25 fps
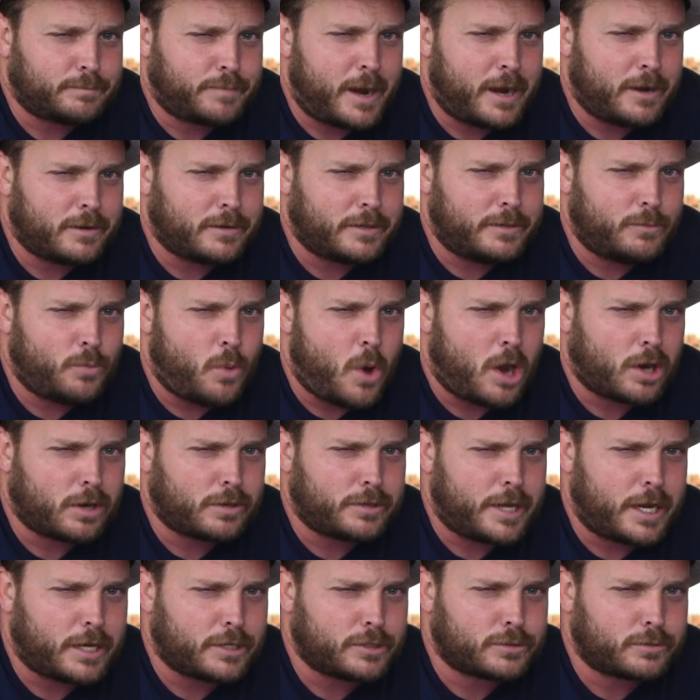Apparently,
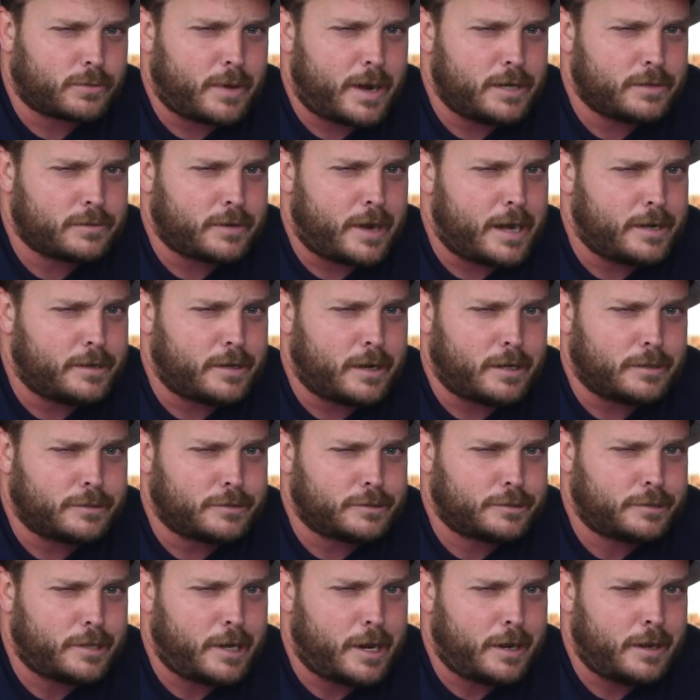Walker Texas Ranger ain't done
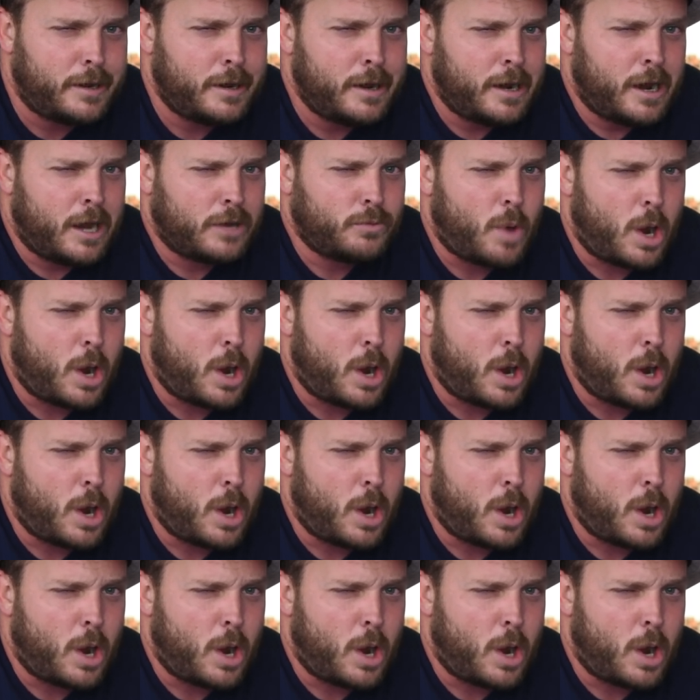shit.